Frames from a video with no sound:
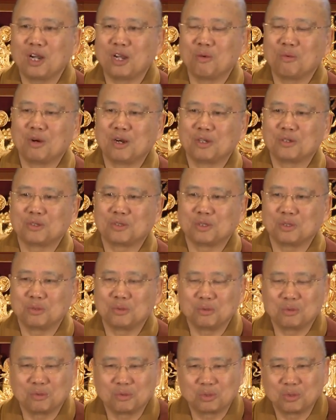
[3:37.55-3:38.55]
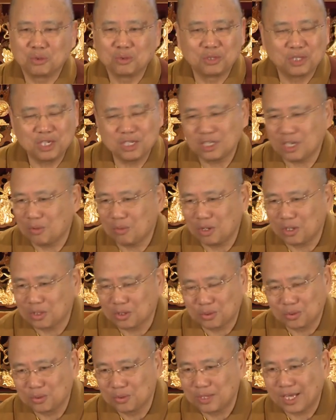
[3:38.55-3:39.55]
I want to do this. I want
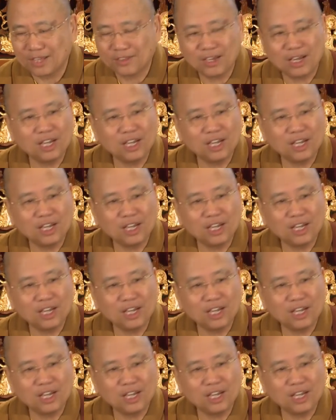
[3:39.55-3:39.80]
to do that.